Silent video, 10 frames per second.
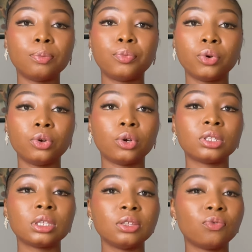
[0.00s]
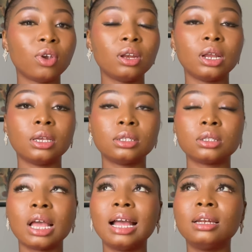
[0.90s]
product is very
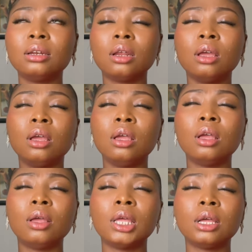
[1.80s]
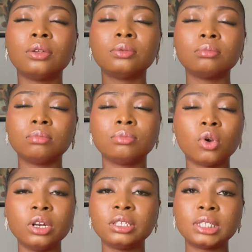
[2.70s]
nice. And
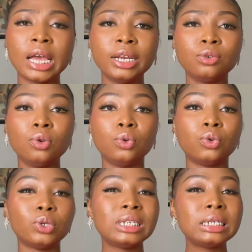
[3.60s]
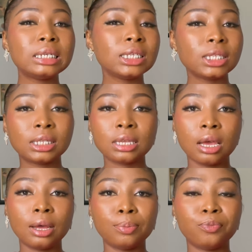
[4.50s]
on a side note though, this
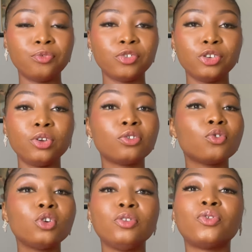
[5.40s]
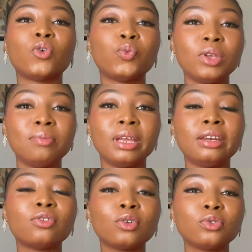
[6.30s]
video is not only for
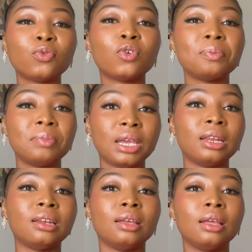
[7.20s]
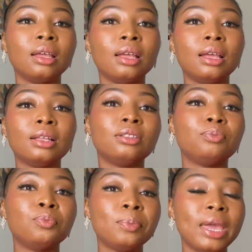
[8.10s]
women, it's also for men.
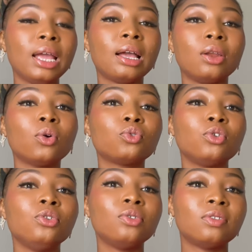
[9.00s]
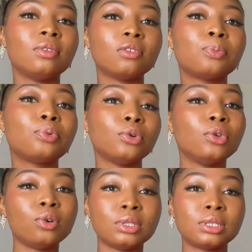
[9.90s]
Men can also use this
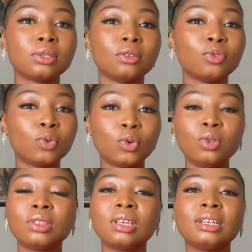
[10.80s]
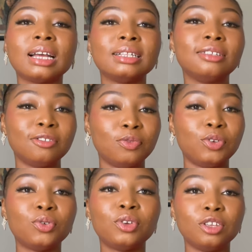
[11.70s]
product. So don't think that this
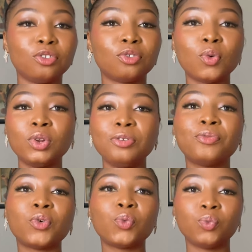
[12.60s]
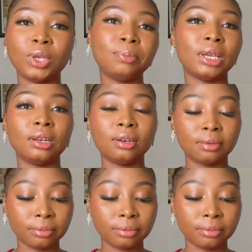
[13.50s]
video is only for women.